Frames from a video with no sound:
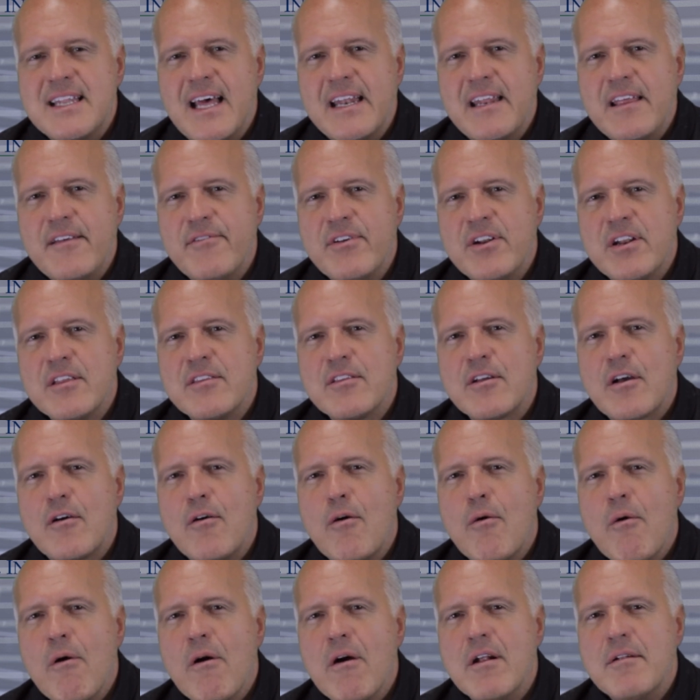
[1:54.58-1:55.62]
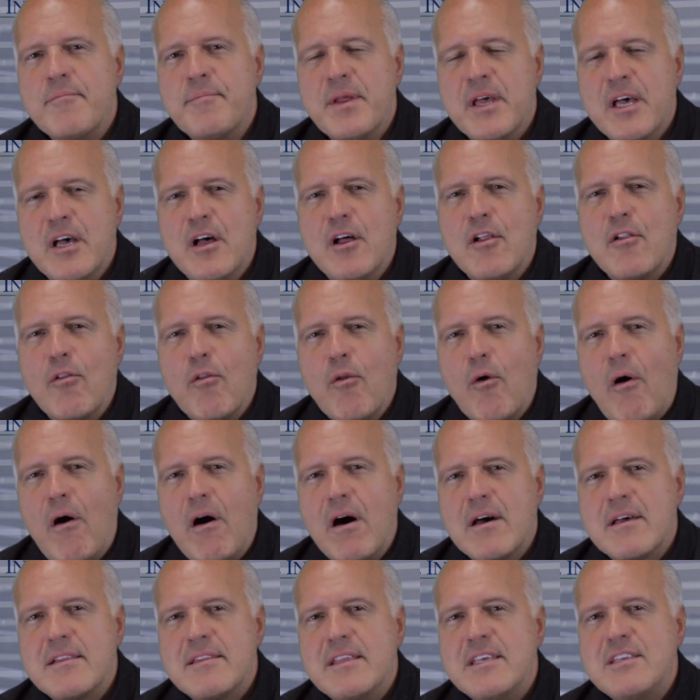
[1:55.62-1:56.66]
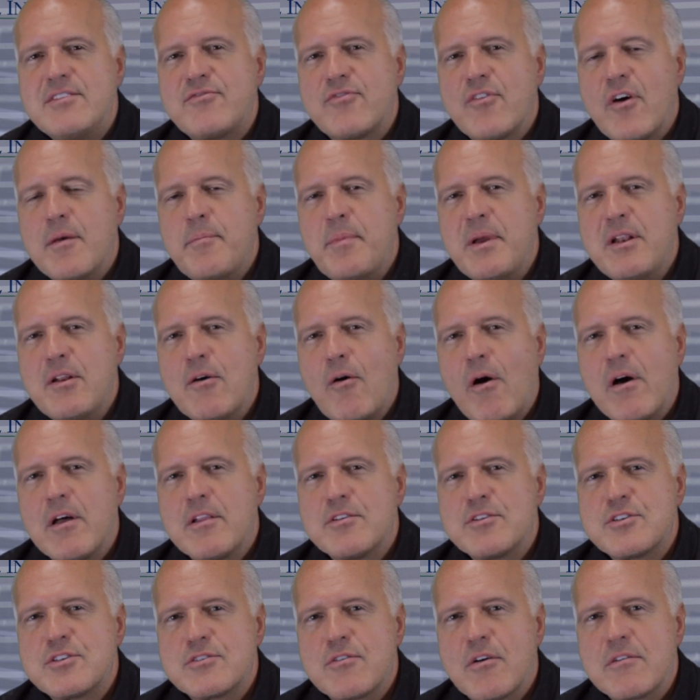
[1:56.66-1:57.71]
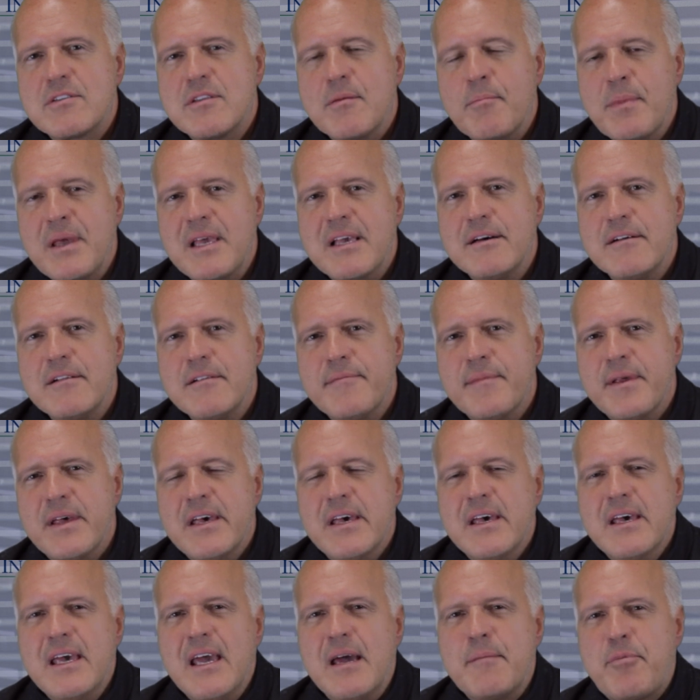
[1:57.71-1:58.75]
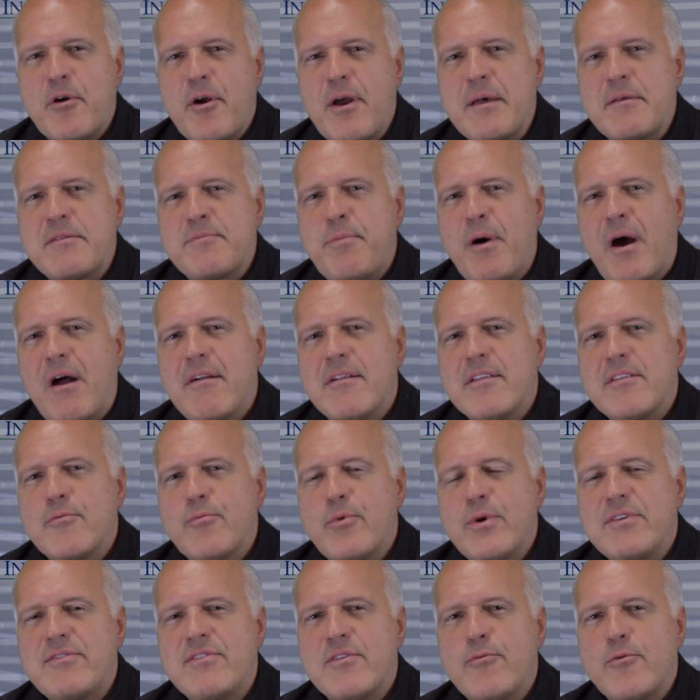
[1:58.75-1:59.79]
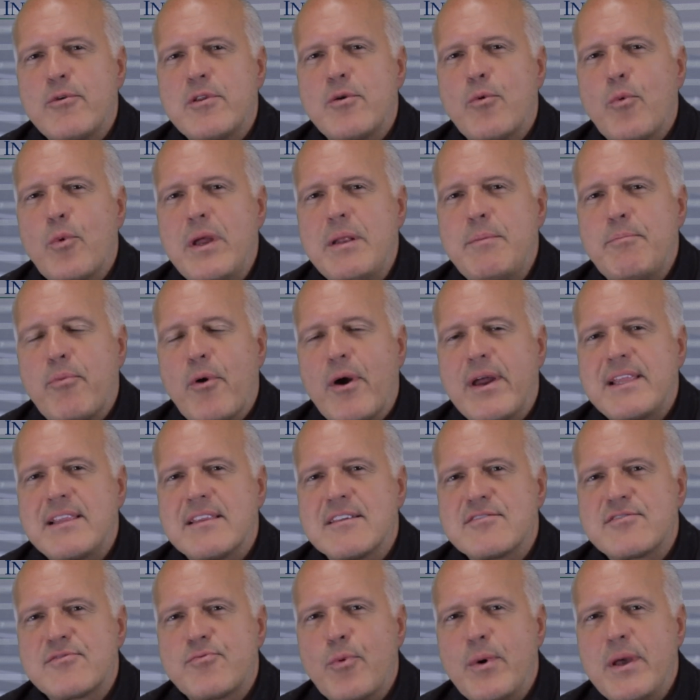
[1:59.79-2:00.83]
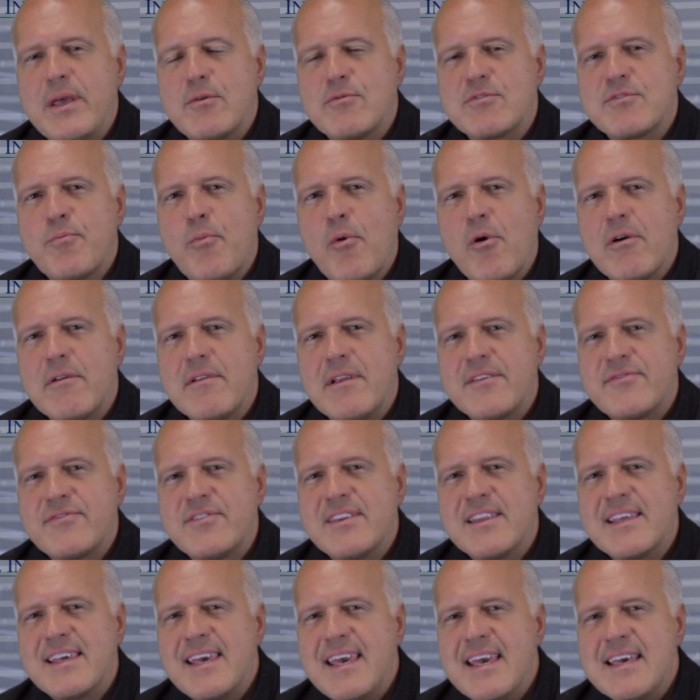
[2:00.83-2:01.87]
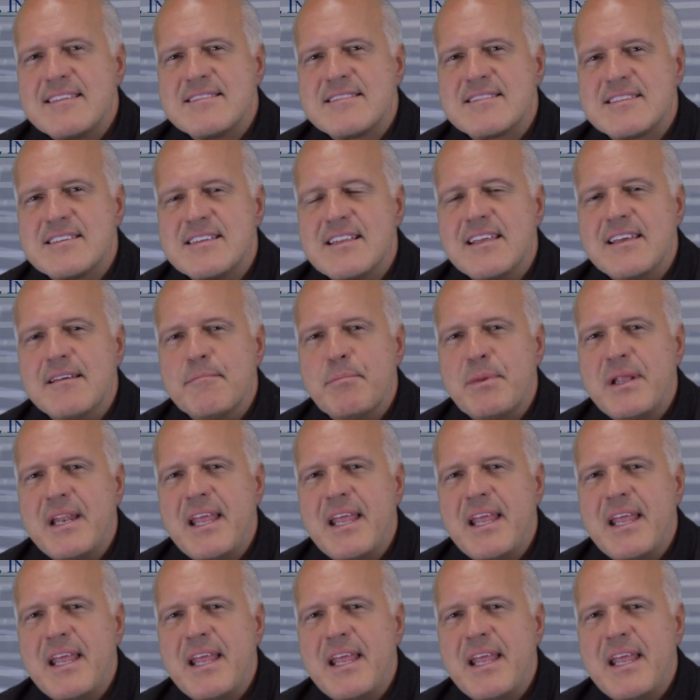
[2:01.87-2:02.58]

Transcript: not even in the corn, long the soybean oil and short the meal. And perhaps part of the reason with the wheat break this week was more or less in the Kansas City and